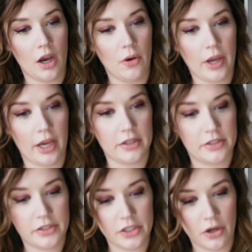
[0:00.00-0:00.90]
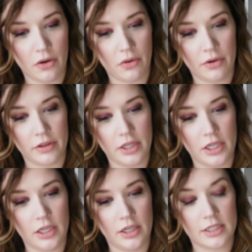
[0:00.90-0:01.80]
Okay, so
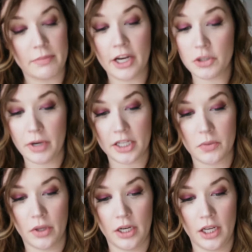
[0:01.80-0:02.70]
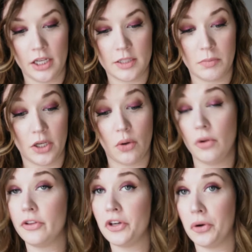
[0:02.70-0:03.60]
the Smashbox one is
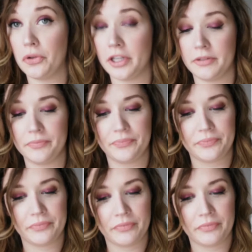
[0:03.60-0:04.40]
Behold the Golden.